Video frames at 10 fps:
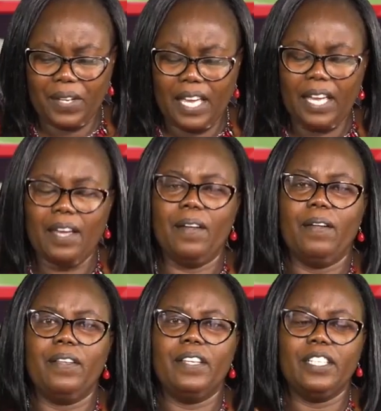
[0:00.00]

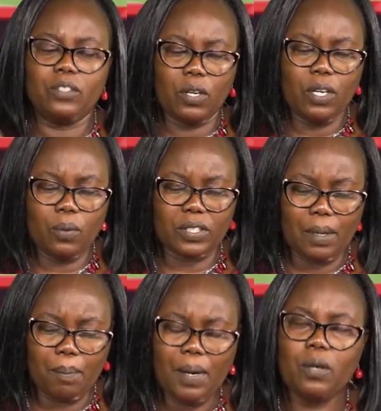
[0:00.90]
the story was
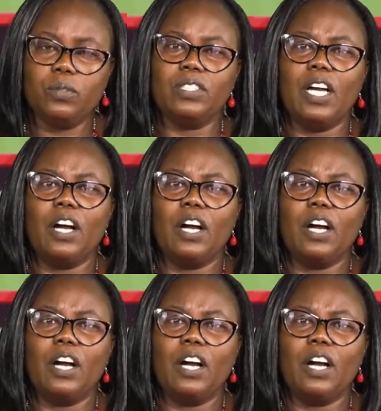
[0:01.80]
about